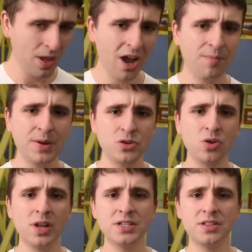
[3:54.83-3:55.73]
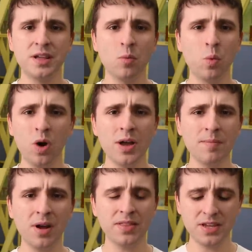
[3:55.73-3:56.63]
I've been trying to think, why
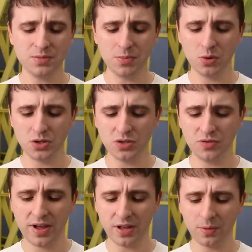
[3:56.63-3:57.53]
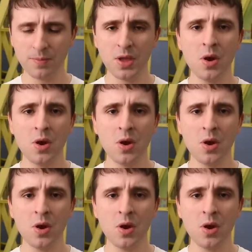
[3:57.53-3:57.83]
might these motors fail?